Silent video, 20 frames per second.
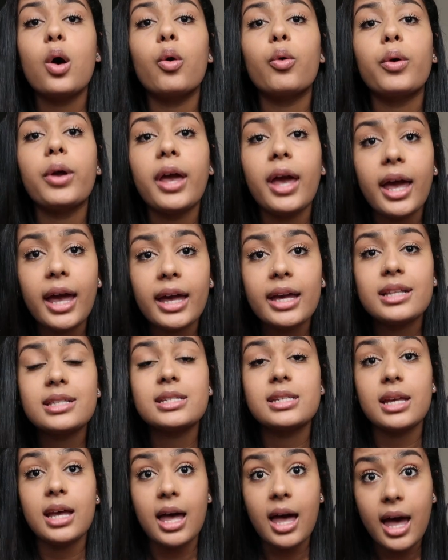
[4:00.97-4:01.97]
okay
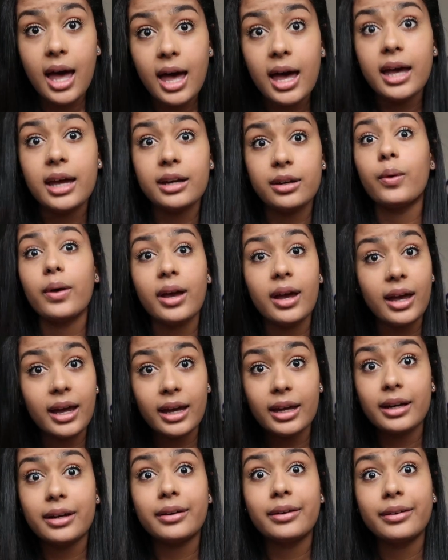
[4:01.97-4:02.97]
to add. Go
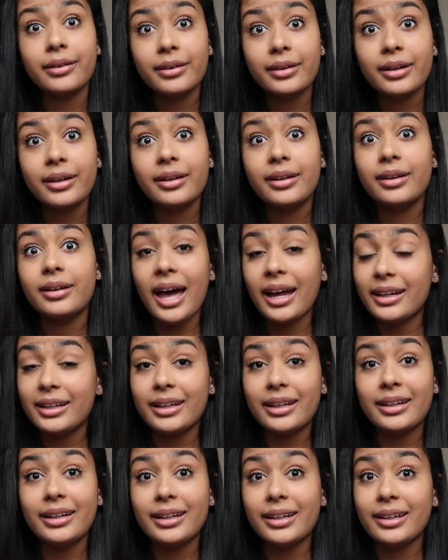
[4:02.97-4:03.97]
ahead. I
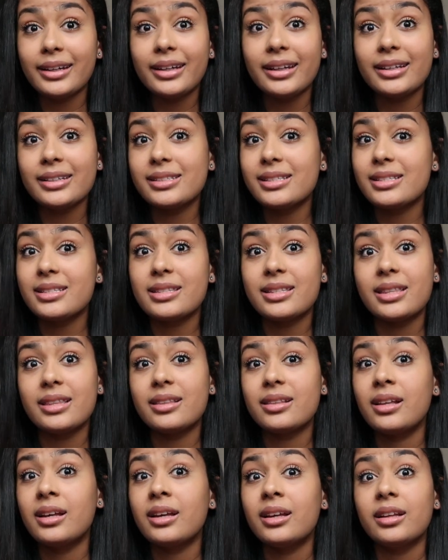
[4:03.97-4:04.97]
did it because
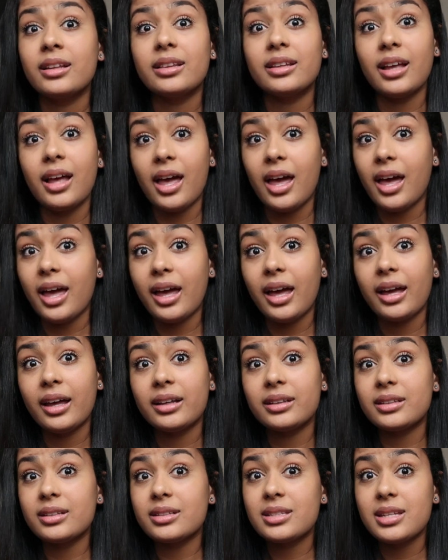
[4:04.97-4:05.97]
the
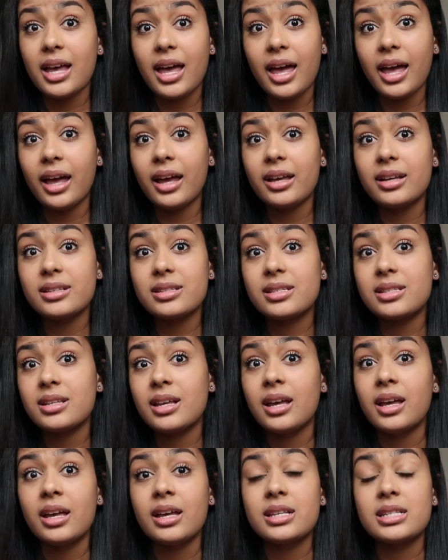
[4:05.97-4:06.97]
egg, the taste,
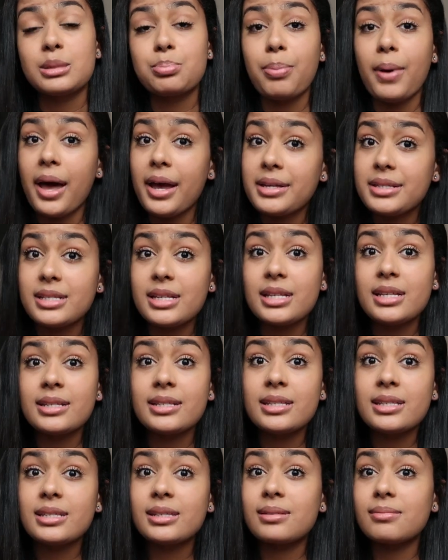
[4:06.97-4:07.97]
spices
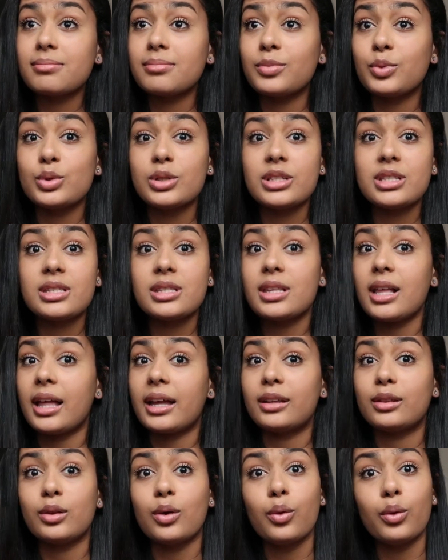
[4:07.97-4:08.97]
was
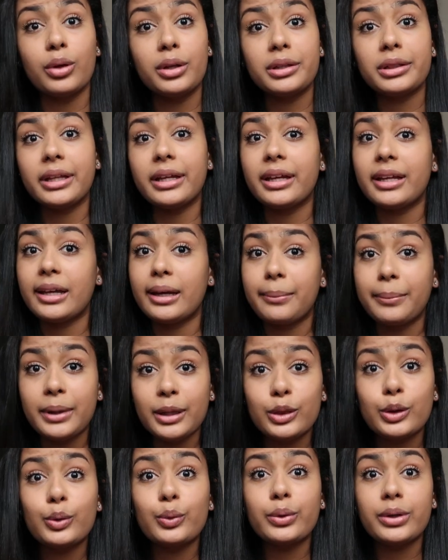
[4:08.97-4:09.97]
like the only thing getting
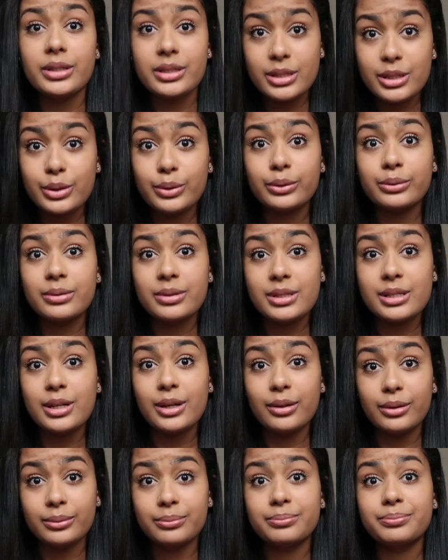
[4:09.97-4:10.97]
me through it too.
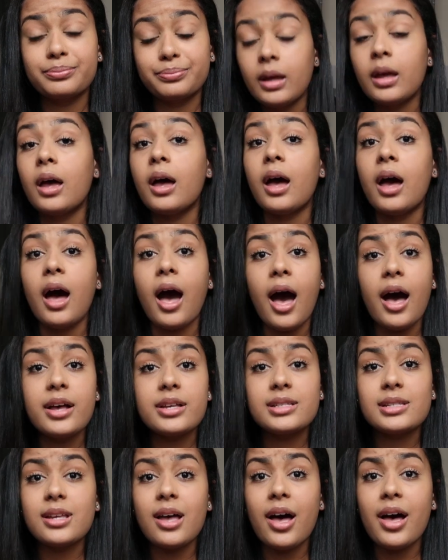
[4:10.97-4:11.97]
So
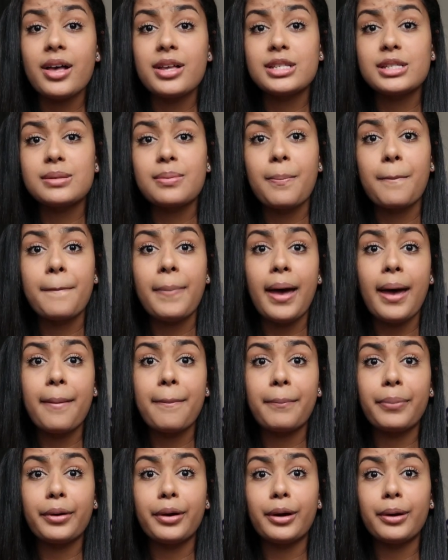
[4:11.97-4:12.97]
hot sauce,
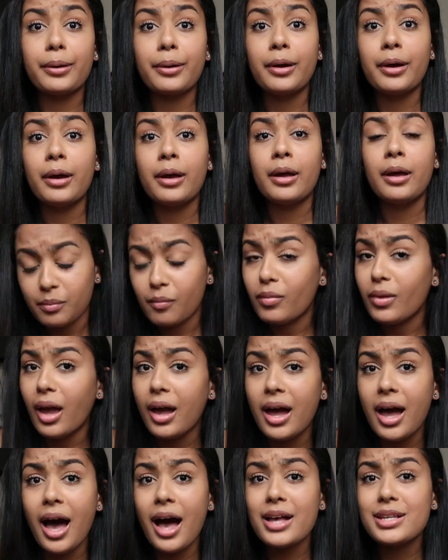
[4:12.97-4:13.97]
pepper,
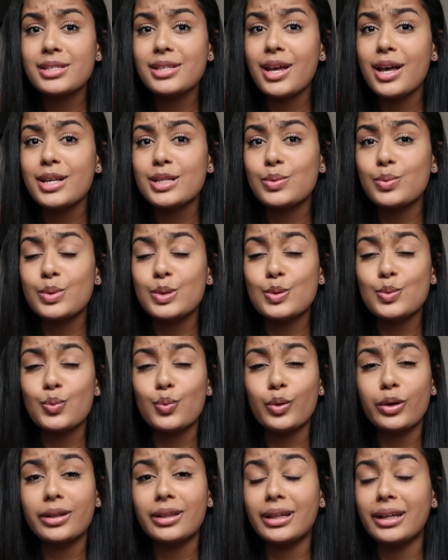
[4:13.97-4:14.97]
hot sauce
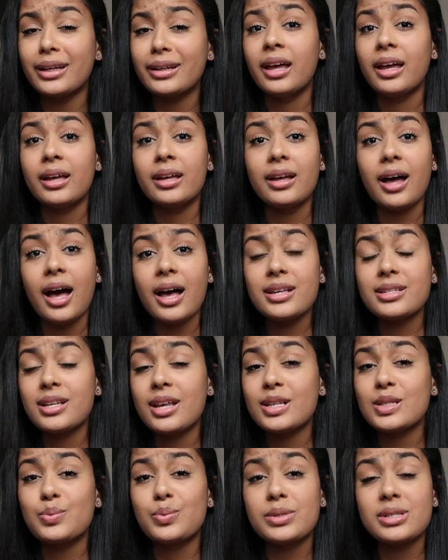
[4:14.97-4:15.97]
was really, hot
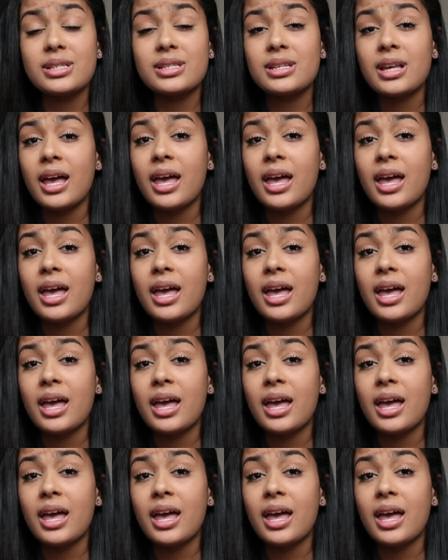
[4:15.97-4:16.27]
sauce was,